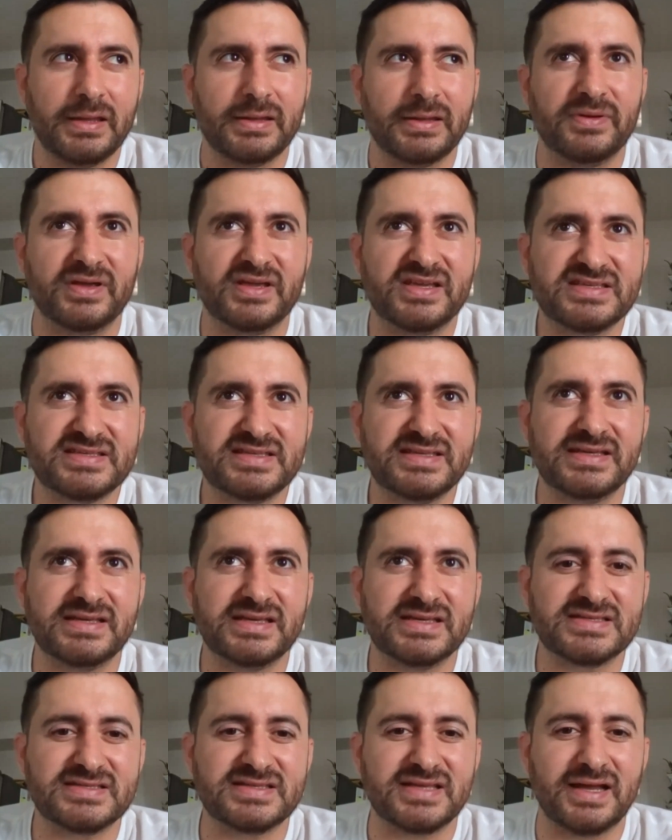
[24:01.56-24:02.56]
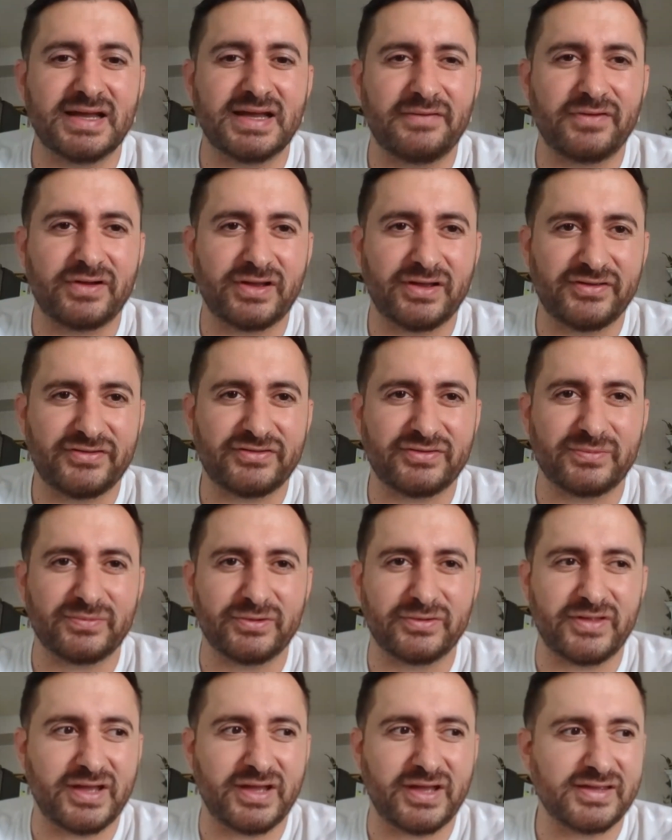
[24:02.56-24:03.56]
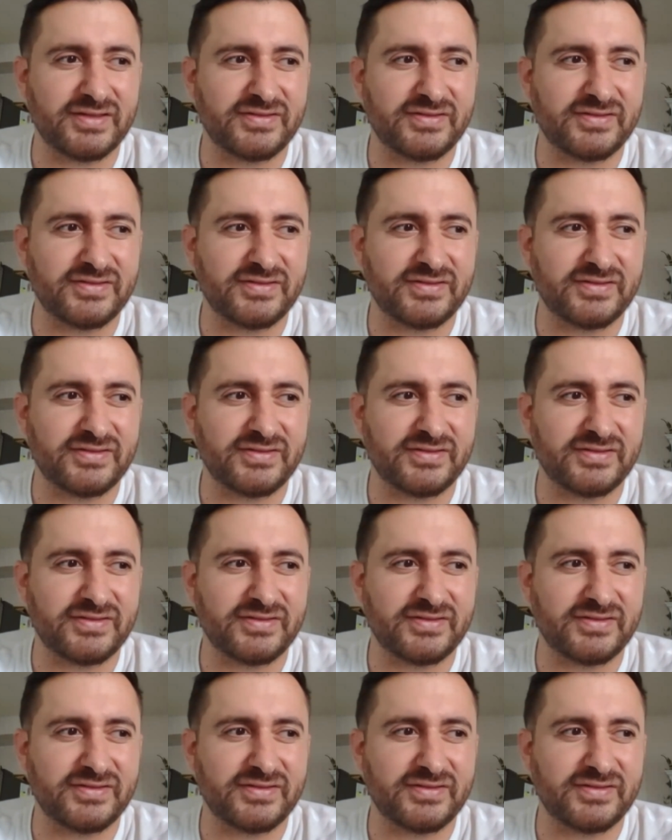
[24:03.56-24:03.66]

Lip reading: The biggest thing is that I have a customer that